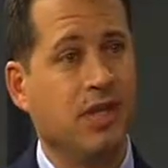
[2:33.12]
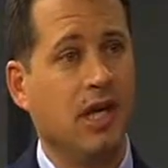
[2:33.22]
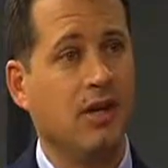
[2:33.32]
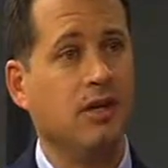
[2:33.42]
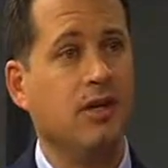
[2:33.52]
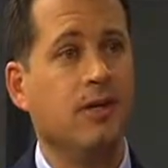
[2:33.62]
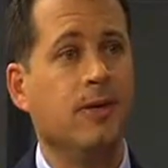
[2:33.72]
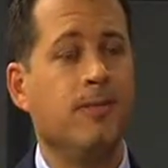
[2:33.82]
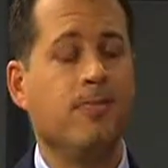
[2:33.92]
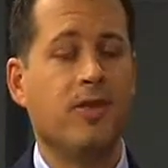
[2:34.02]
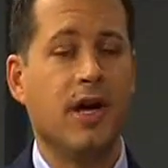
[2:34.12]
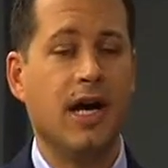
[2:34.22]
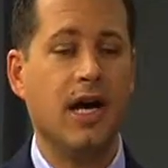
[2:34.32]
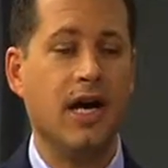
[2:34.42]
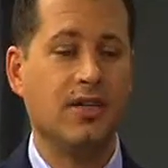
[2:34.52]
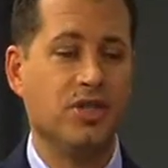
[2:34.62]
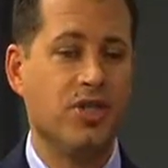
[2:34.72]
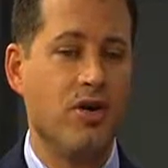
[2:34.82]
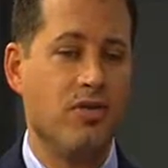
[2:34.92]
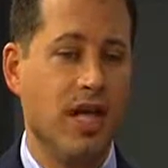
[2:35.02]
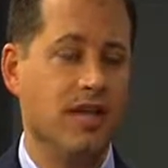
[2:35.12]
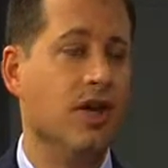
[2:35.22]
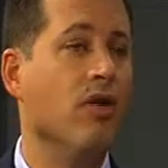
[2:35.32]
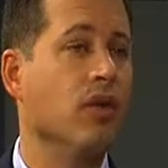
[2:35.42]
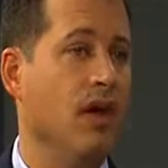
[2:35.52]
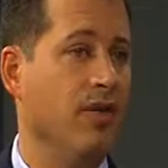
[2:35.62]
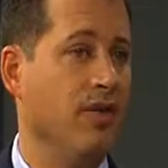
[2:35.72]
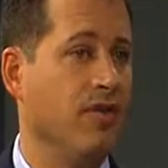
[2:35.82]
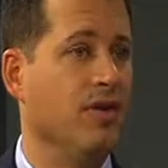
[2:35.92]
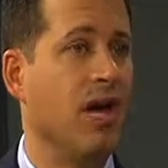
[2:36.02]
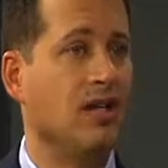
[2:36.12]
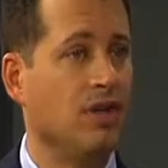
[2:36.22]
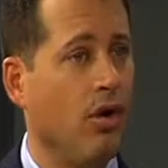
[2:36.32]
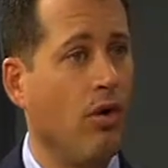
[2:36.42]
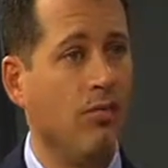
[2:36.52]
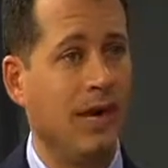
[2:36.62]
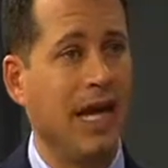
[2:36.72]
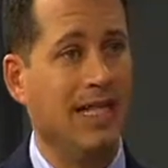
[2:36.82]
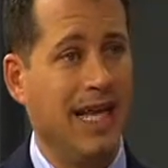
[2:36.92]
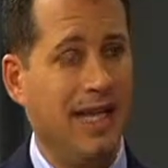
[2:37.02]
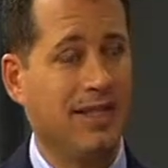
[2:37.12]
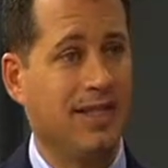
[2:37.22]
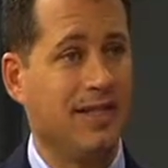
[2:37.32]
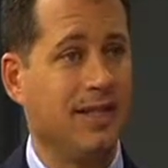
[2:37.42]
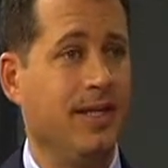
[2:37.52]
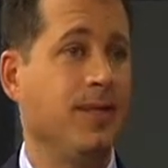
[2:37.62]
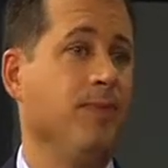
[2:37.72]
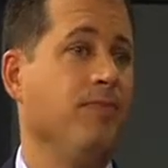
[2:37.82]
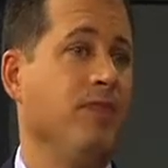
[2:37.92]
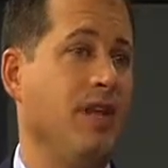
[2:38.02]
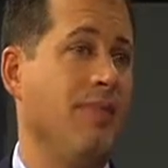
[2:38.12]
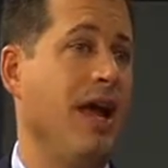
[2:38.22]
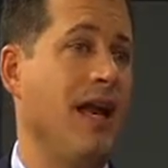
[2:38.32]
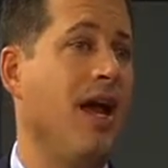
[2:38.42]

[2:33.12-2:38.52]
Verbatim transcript: unhealthy. Uh, and so they don't know. And if they're not told by a dentist, they may